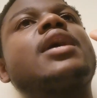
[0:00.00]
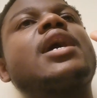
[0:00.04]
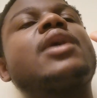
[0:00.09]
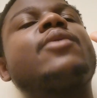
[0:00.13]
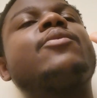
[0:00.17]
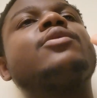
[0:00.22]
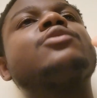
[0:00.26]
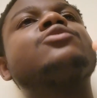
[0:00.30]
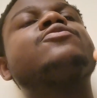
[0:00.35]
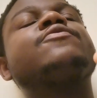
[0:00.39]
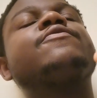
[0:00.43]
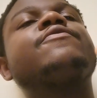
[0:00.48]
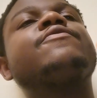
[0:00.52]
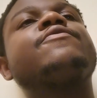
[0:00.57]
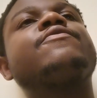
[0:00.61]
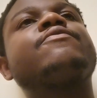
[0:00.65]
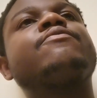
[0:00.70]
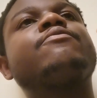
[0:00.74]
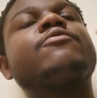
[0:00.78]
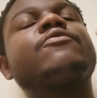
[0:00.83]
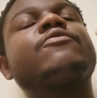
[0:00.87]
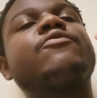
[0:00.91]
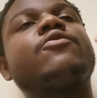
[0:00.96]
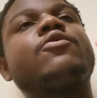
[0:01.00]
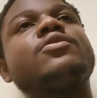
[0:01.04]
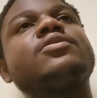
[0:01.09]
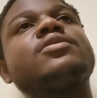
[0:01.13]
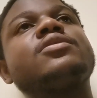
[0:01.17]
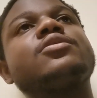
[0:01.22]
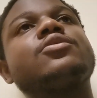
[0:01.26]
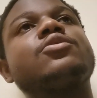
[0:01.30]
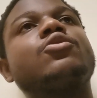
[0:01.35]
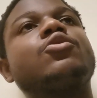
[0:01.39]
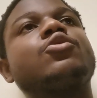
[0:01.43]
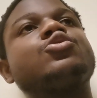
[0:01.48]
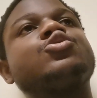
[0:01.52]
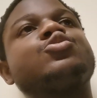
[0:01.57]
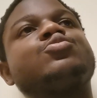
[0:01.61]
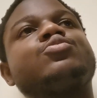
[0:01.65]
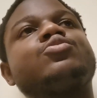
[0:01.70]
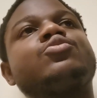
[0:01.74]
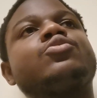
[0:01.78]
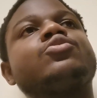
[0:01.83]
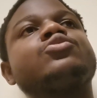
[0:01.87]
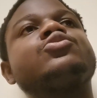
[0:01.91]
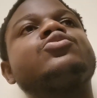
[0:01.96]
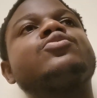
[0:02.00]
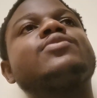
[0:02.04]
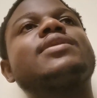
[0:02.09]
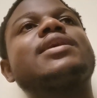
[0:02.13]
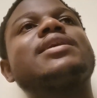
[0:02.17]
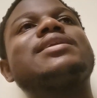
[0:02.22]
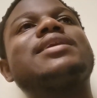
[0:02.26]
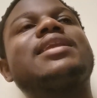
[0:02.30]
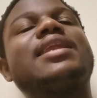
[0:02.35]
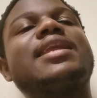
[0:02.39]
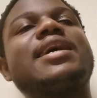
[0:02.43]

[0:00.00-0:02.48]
I want to fund the gospel so that the